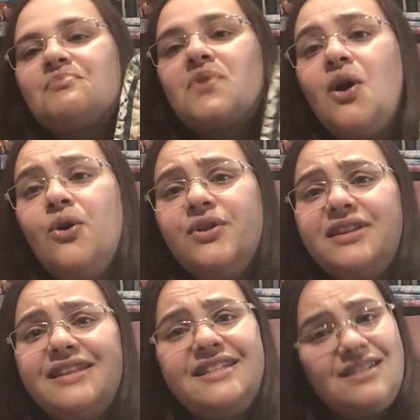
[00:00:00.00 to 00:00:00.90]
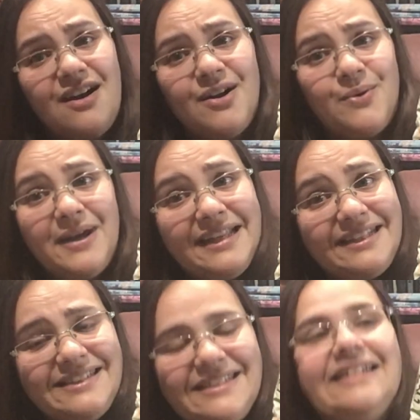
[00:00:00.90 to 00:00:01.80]
the Dark
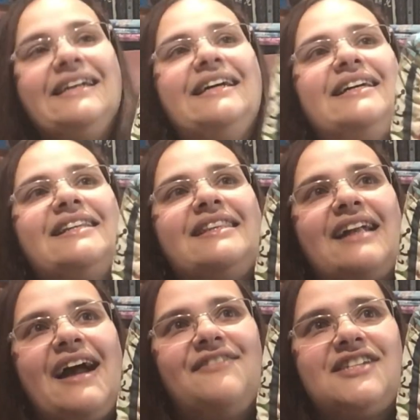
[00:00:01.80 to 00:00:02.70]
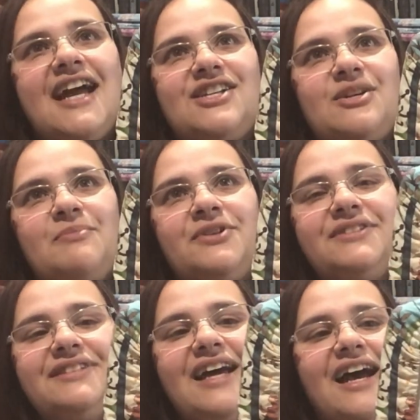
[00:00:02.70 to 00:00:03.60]
Queen that I have to catch up
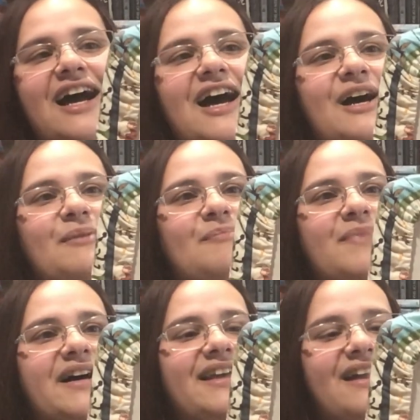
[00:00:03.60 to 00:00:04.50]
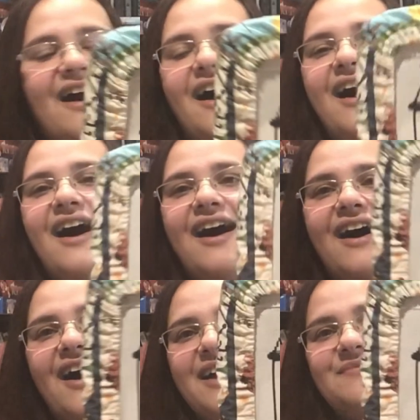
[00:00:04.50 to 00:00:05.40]
on. But
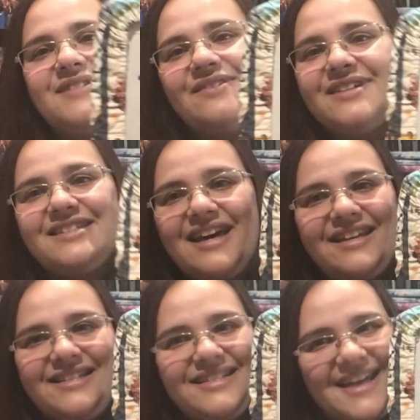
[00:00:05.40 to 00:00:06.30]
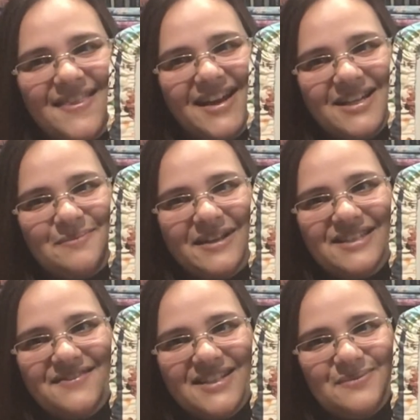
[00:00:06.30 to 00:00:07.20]
I'm so excited to get the next piece
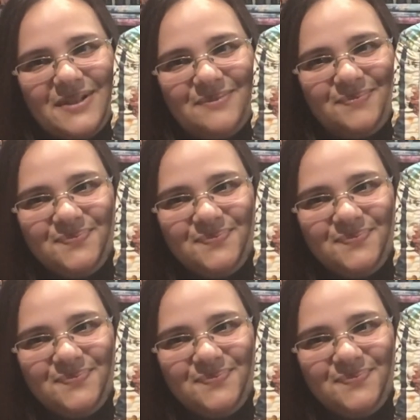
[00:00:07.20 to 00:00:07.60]
of this one.